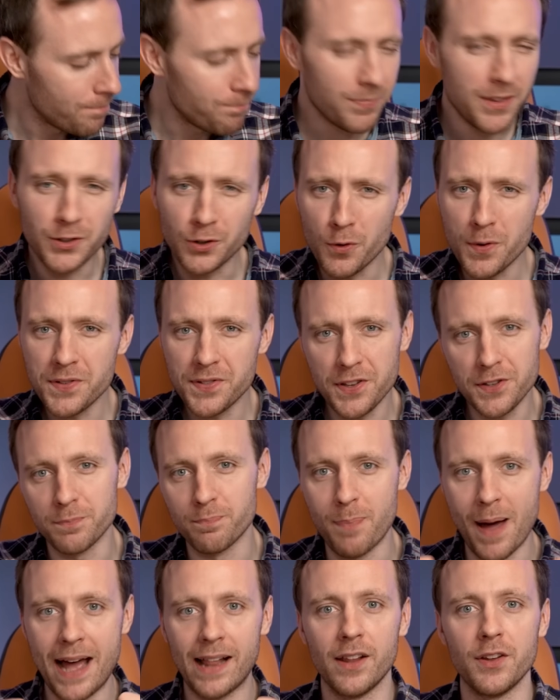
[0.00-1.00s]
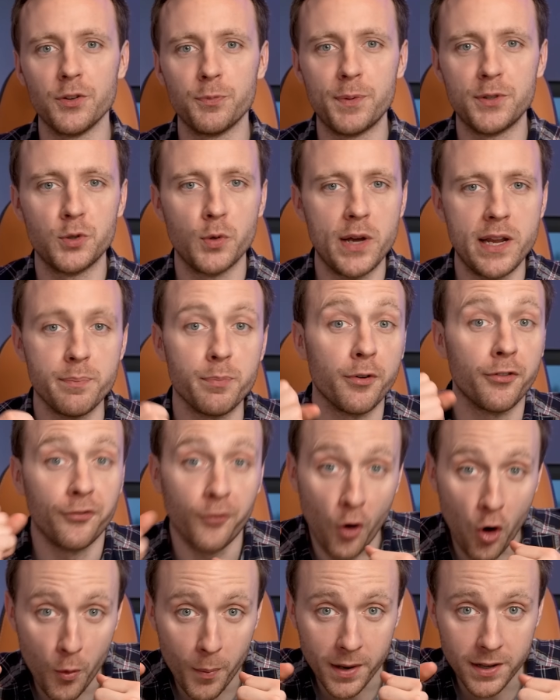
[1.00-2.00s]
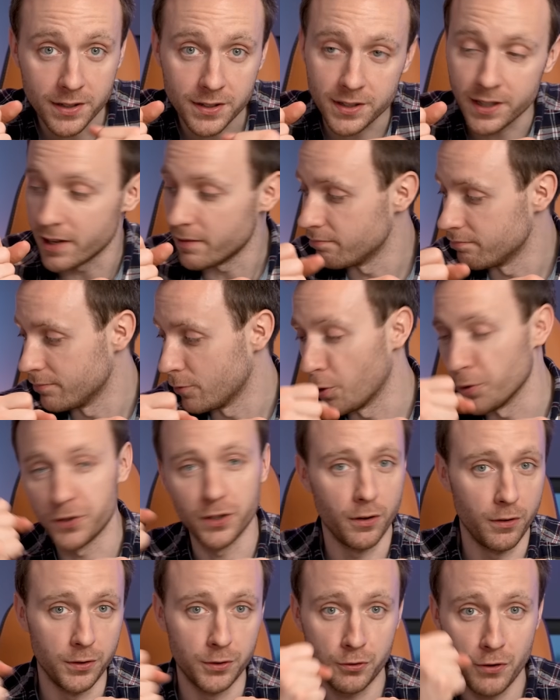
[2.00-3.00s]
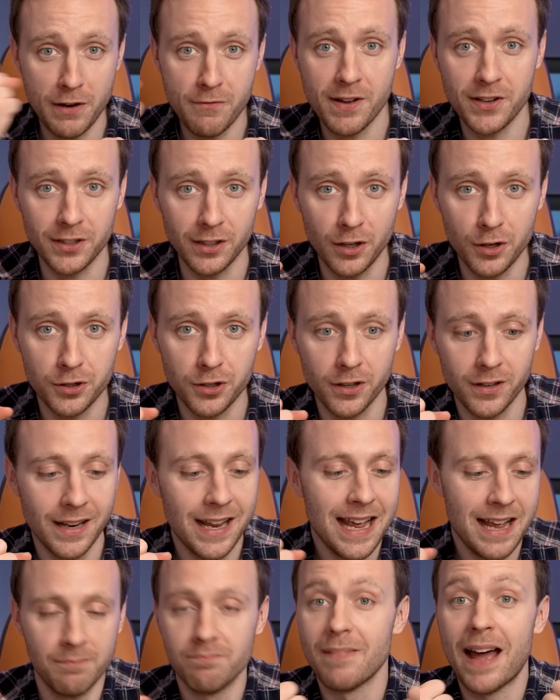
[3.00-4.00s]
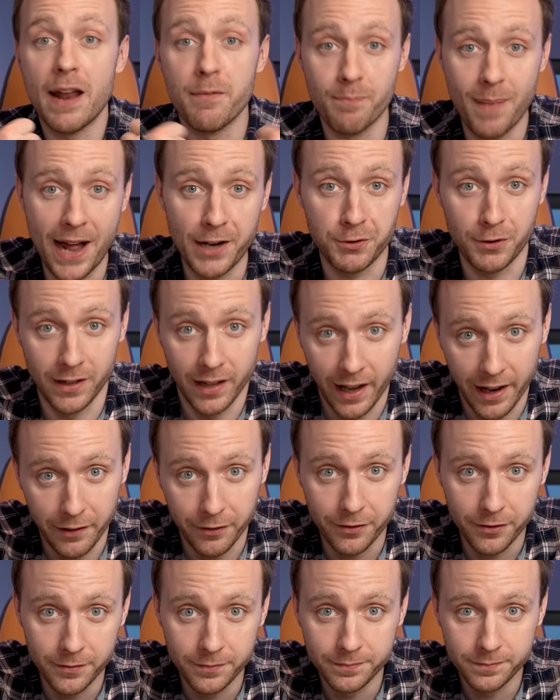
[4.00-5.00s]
there's always this balance between performance and also screen resolution and battery life.